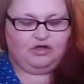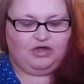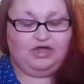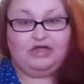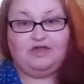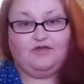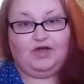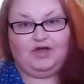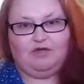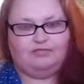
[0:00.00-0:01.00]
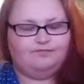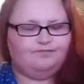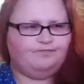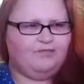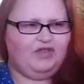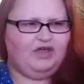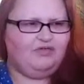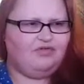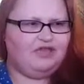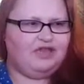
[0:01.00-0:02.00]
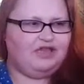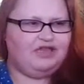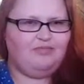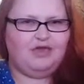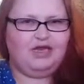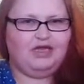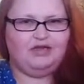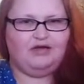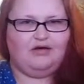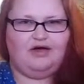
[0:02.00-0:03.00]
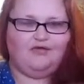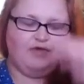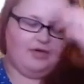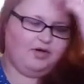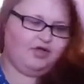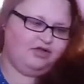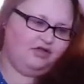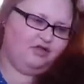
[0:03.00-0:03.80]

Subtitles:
interview. I think it was 60 Minutes or whatever it was.